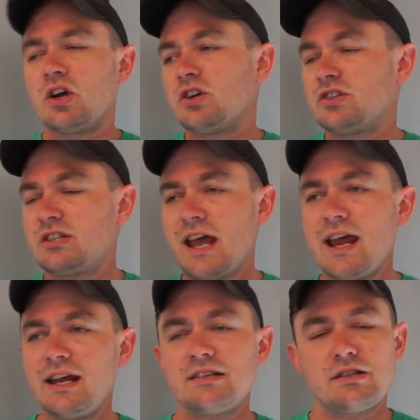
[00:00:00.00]

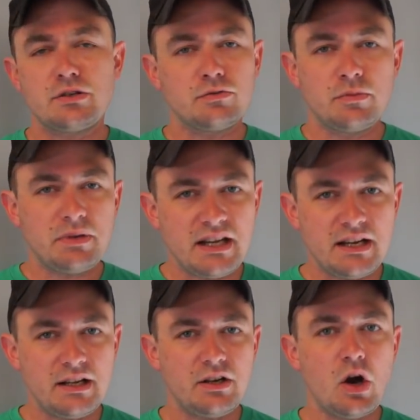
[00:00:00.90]
sayings that are
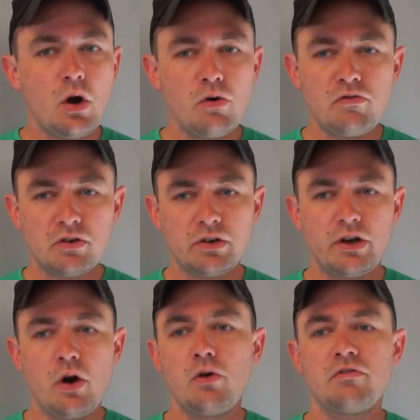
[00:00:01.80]
repeated over
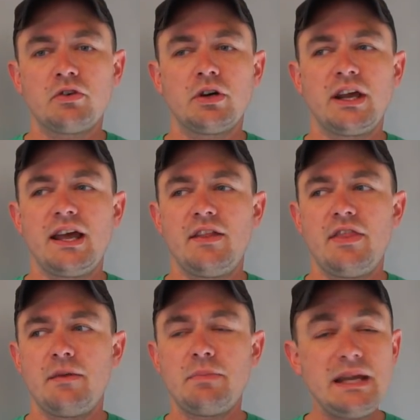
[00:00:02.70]
and over again
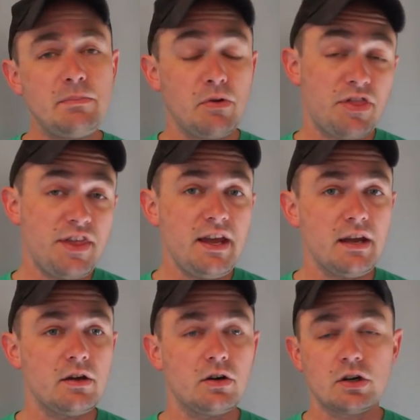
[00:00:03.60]
that people
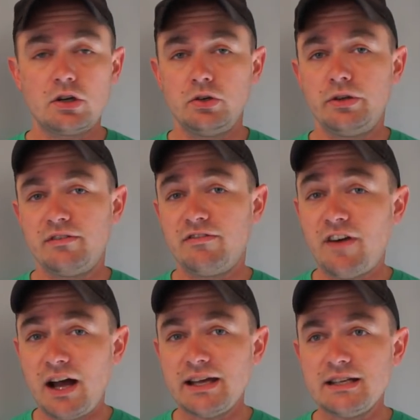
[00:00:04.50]
think are good
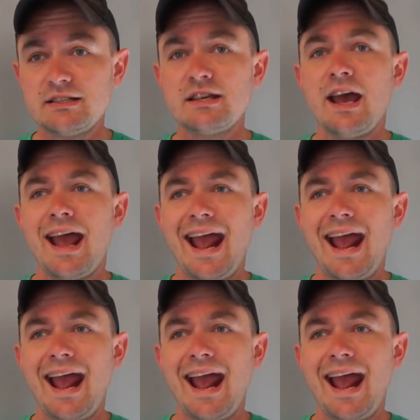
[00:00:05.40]
advice